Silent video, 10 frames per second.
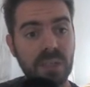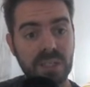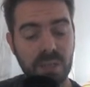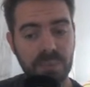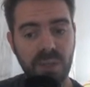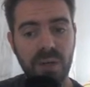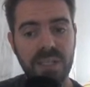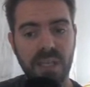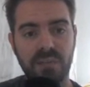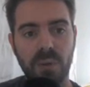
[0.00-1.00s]
It's
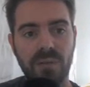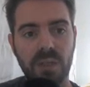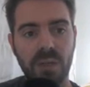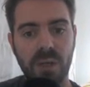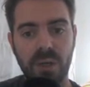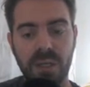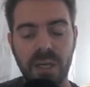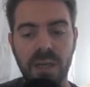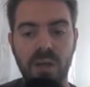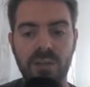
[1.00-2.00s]
surprising. If you have a look on
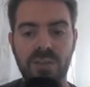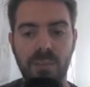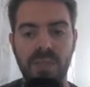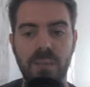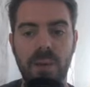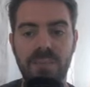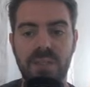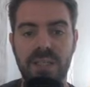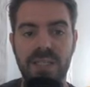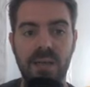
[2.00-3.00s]
some of the
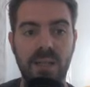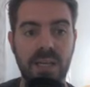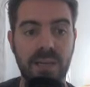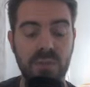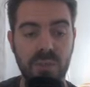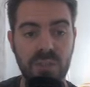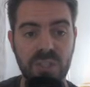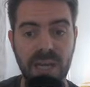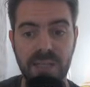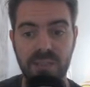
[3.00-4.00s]
websites out there that gives you the
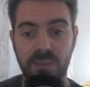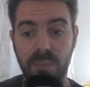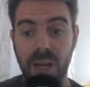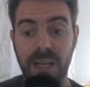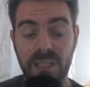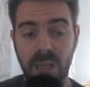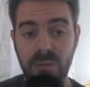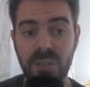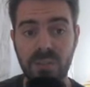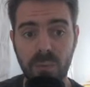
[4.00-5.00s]
stats on players,
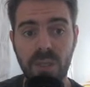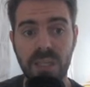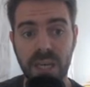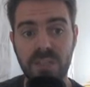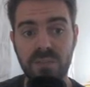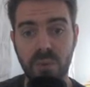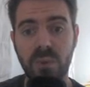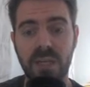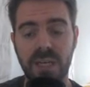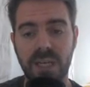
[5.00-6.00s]
Loughton's the one that gets
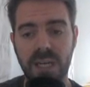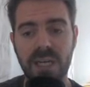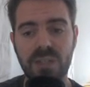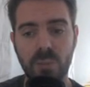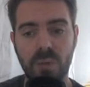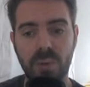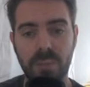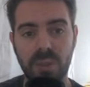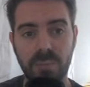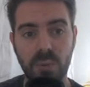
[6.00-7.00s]
forward, and he is the one
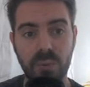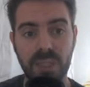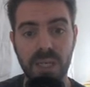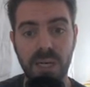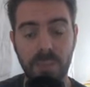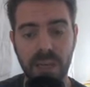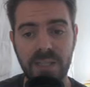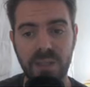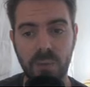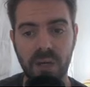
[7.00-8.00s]
whipping the balls in, and he
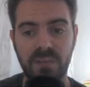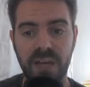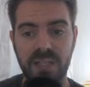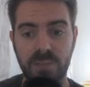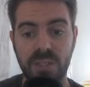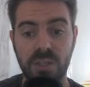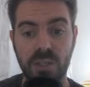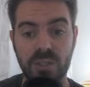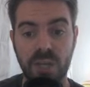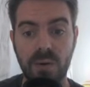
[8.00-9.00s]
plays in quite an advanced
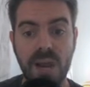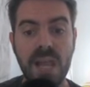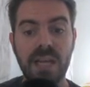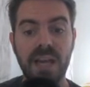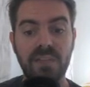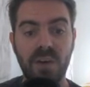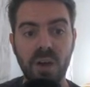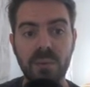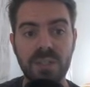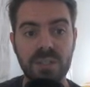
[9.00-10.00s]
position. So if
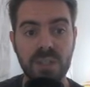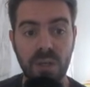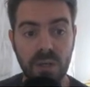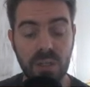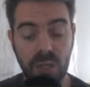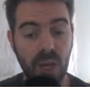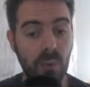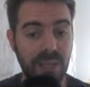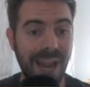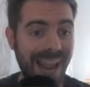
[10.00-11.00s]
I were to go
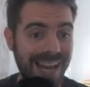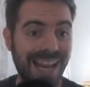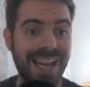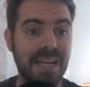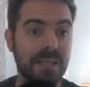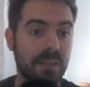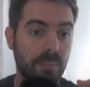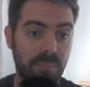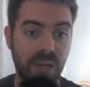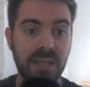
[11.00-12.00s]
with any
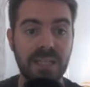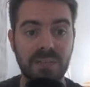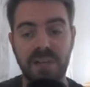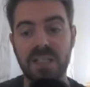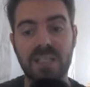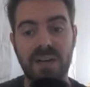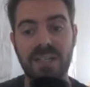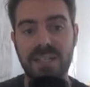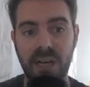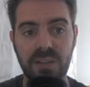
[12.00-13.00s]
Burnley defensive
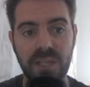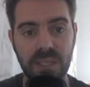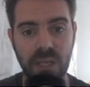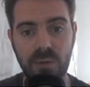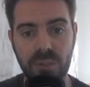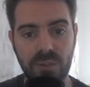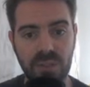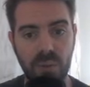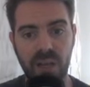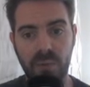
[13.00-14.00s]
asset, I think Loughton's
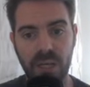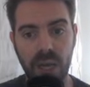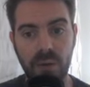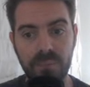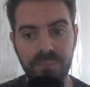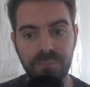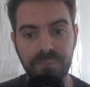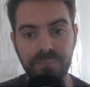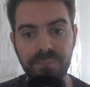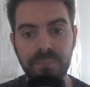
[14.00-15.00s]
the way I would go.
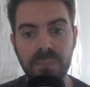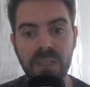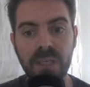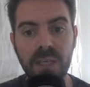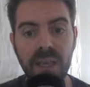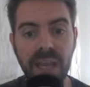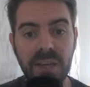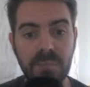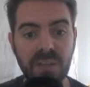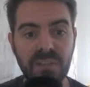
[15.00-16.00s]

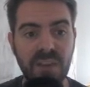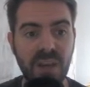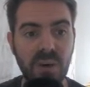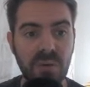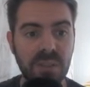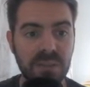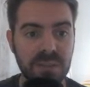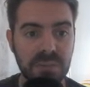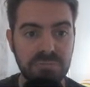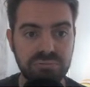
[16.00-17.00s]
In midfield,
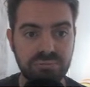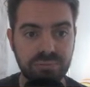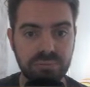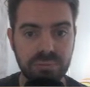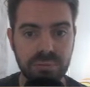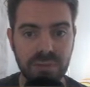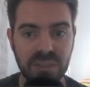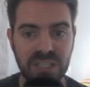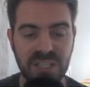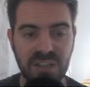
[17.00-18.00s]

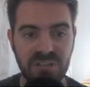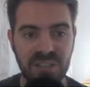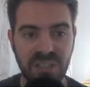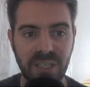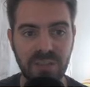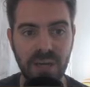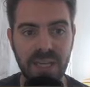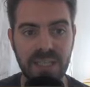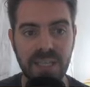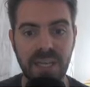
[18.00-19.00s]
it's not looking
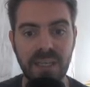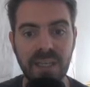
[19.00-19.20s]
great, is it?